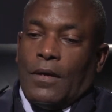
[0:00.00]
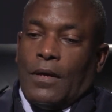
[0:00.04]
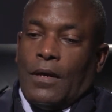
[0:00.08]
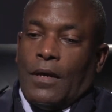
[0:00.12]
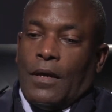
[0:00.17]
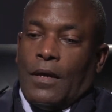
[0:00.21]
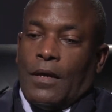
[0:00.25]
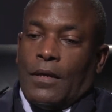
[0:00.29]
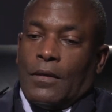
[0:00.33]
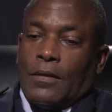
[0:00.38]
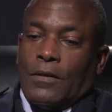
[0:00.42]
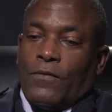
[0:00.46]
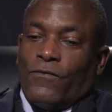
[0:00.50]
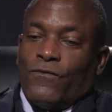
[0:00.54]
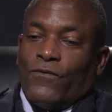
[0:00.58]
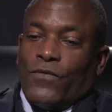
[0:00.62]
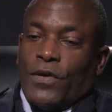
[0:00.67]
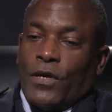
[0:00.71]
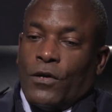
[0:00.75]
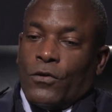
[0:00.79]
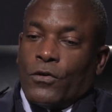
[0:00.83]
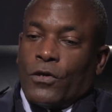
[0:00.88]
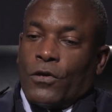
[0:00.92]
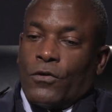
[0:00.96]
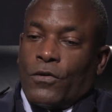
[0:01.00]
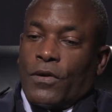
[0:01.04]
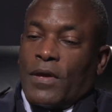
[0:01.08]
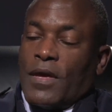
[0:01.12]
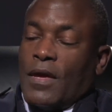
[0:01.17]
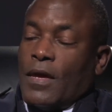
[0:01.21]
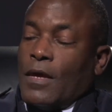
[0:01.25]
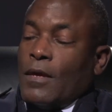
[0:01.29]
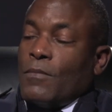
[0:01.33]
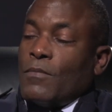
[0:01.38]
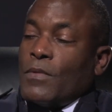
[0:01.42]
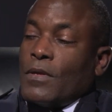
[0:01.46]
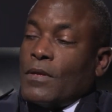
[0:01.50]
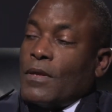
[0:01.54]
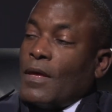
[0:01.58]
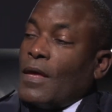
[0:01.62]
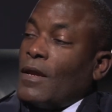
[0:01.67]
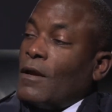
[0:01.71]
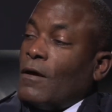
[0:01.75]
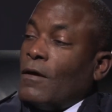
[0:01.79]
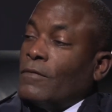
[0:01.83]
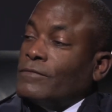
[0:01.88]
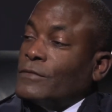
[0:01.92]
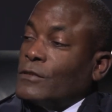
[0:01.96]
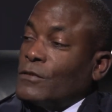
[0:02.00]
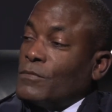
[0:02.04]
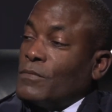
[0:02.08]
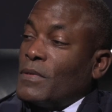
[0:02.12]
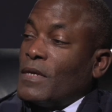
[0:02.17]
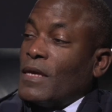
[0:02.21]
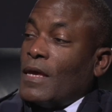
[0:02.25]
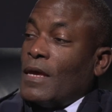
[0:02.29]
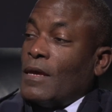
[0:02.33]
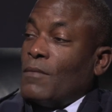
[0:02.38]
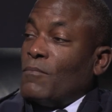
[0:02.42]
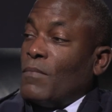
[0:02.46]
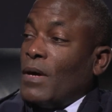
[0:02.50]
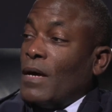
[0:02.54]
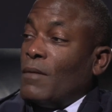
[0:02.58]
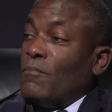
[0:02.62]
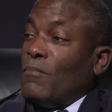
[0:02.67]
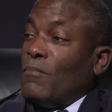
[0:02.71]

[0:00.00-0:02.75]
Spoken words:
And the failure came, and that officer became my